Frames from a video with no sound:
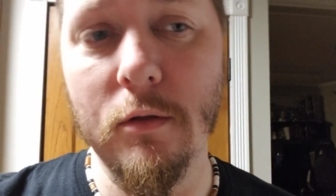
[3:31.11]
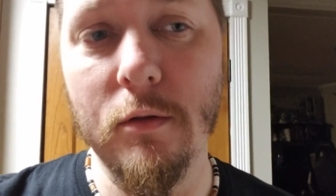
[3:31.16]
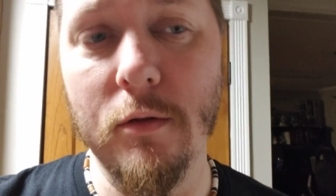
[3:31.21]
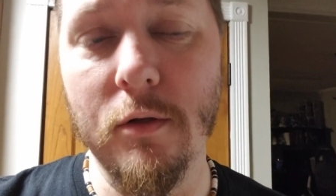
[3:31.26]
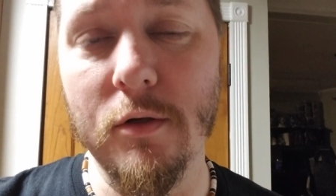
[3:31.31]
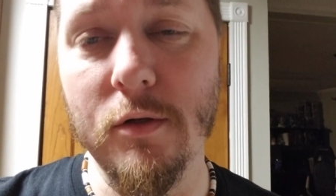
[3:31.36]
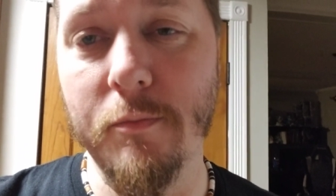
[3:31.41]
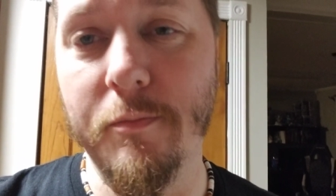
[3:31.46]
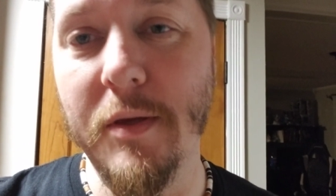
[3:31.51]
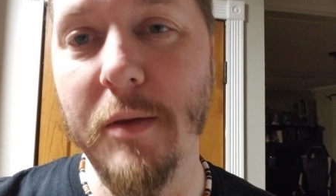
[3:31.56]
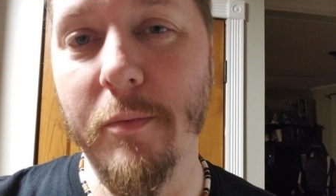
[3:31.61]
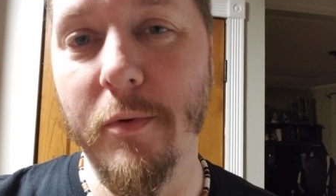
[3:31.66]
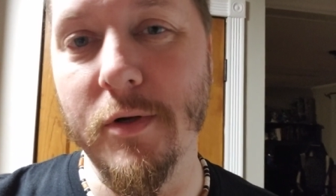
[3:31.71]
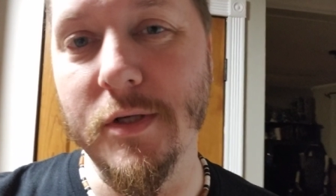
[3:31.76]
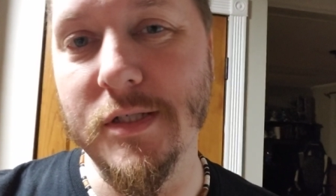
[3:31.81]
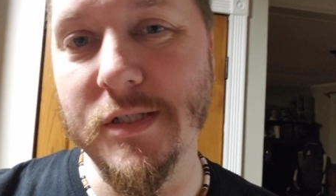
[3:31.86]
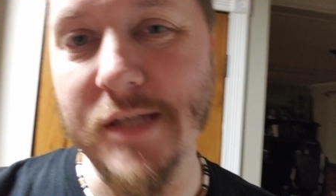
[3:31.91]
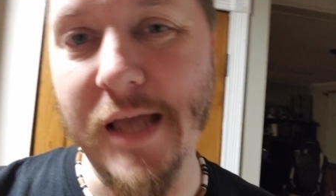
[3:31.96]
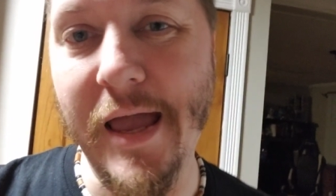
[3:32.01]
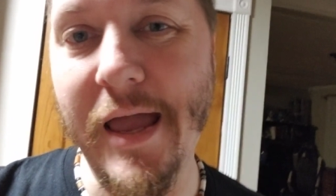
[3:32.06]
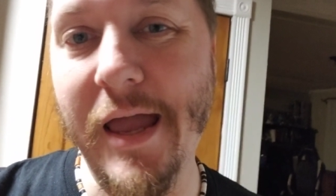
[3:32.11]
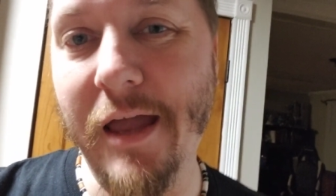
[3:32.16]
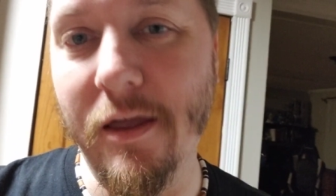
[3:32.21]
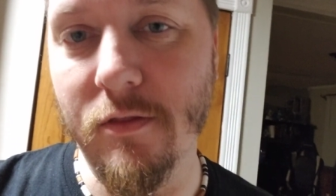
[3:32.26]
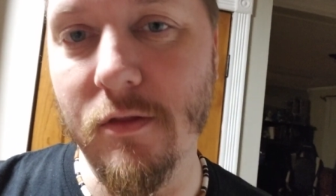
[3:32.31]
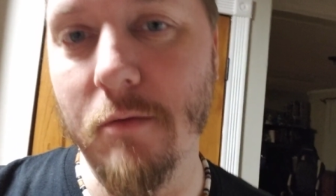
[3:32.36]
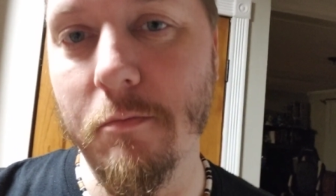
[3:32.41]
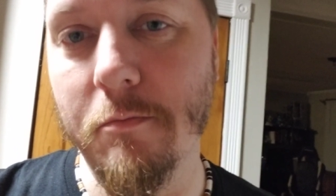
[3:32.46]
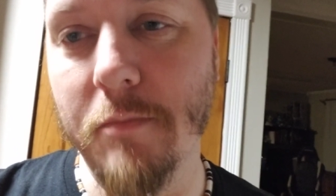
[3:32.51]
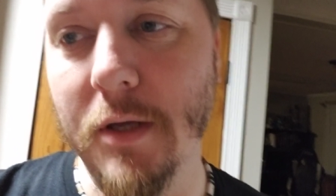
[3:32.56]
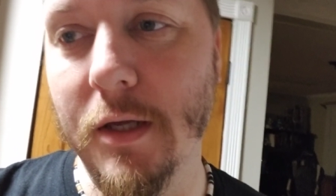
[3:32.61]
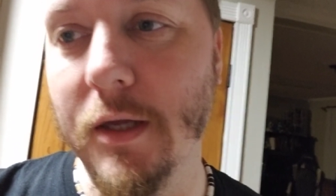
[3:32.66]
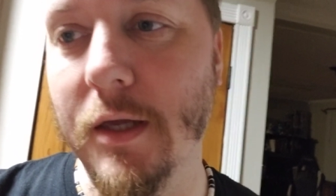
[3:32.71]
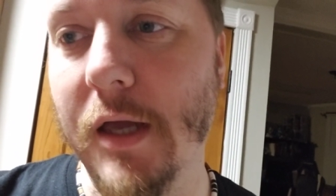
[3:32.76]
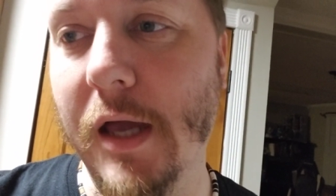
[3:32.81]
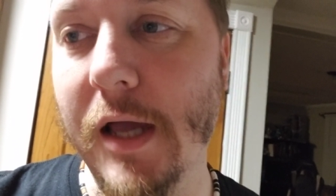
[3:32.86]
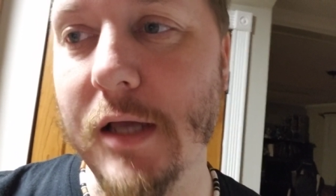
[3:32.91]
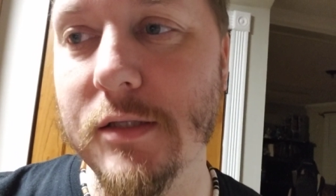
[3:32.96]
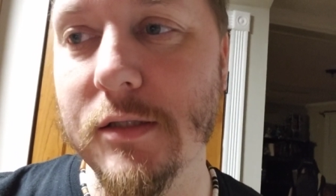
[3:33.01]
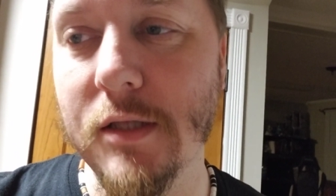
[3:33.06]
there, people are saying that Big
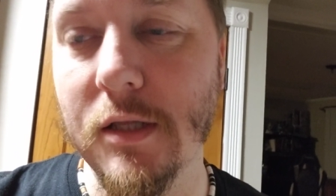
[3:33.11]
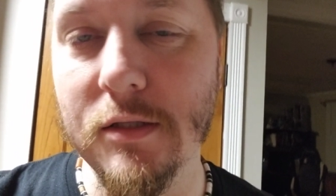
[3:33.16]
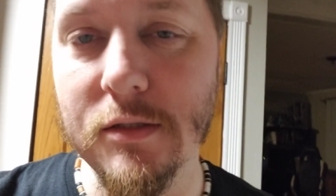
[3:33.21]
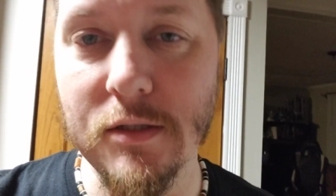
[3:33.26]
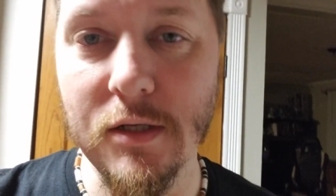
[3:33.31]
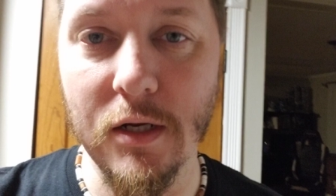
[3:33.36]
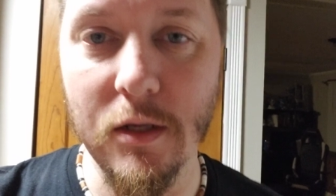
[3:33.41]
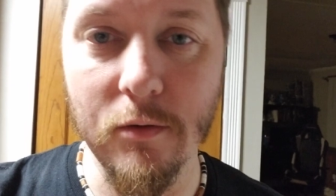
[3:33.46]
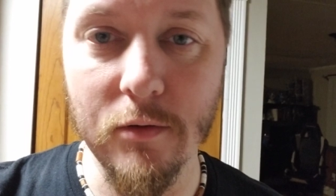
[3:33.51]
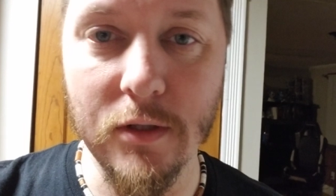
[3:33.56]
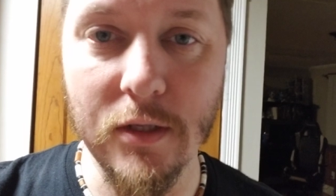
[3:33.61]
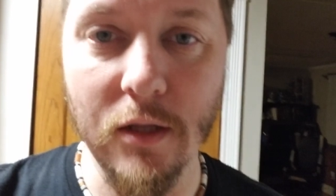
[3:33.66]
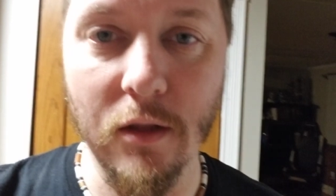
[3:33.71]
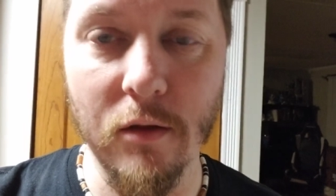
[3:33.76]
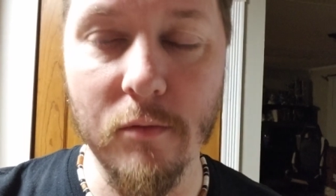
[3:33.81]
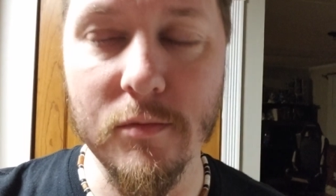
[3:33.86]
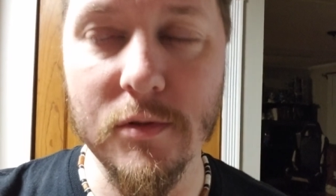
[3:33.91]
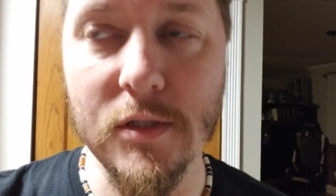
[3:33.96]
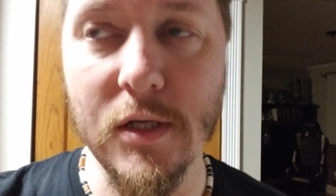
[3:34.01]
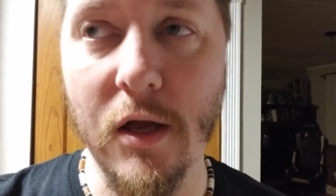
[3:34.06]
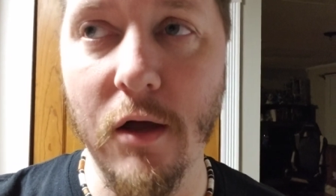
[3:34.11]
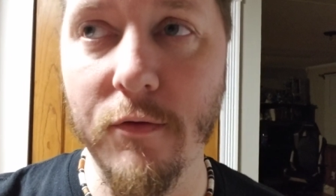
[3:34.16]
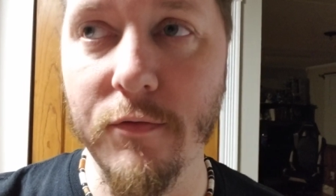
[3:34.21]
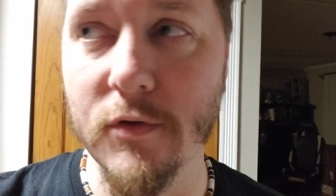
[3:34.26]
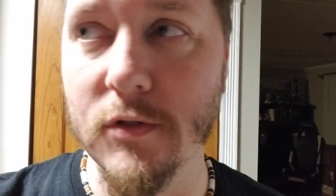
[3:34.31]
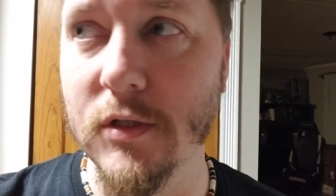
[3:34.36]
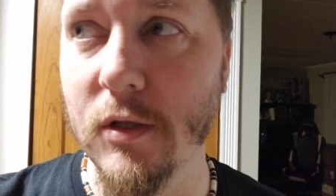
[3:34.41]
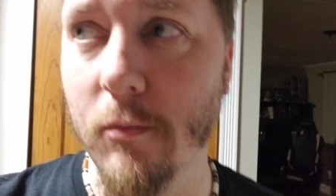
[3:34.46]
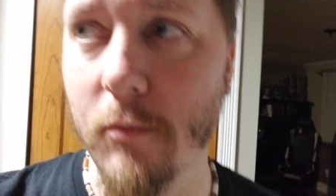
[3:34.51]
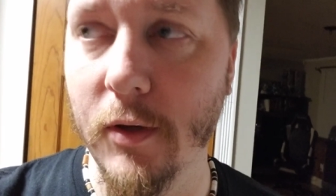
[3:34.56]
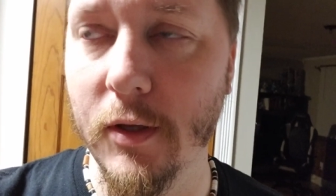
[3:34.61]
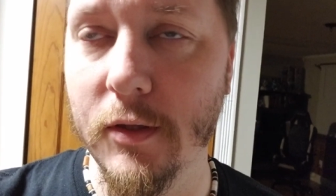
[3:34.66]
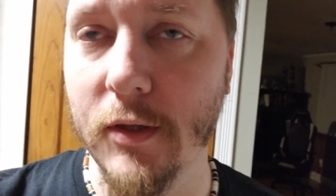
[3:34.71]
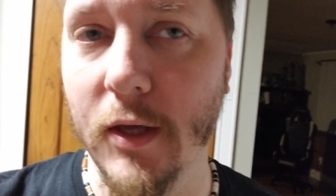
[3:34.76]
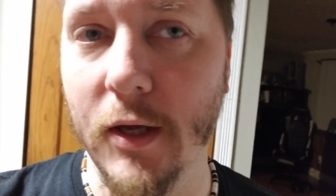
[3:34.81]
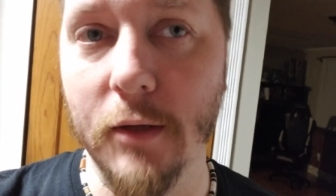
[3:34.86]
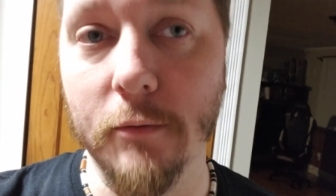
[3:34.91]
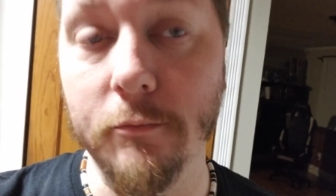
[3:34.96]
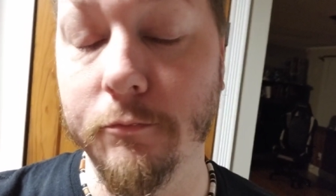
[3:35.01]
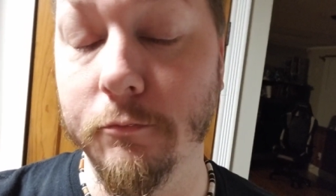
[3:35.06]
Cass then said he would kill himself or something like
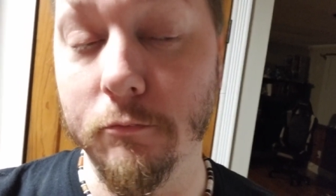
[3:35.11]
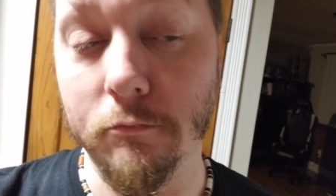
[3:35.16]
that.